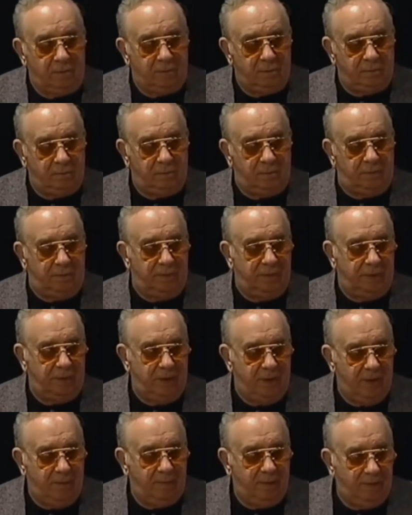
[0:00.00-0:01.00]
the
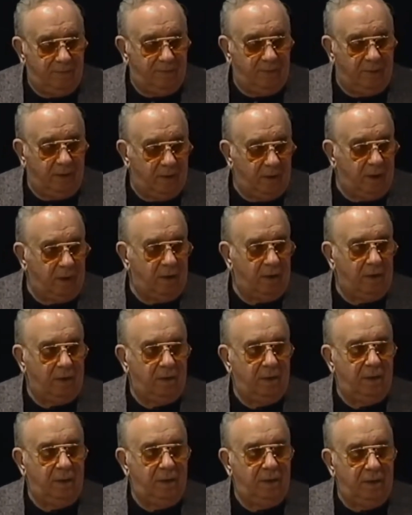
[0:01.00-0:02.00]
Amityville horror
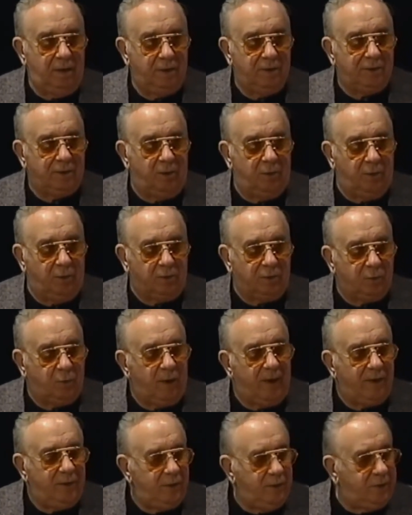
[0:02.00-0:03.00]
is a hoax.
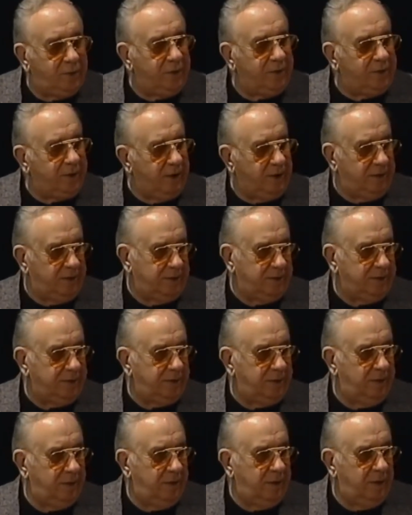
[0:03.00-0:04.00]
Why do you think that is?
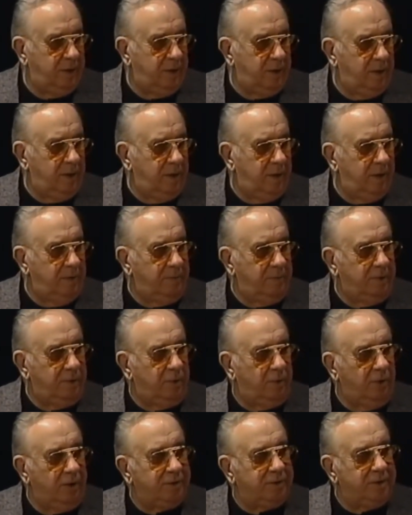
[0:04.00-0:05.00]

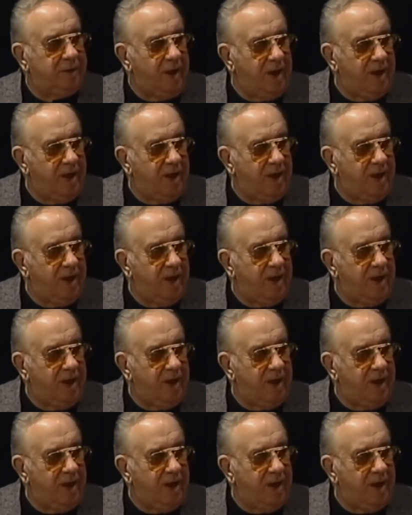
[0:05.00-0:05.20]
Because the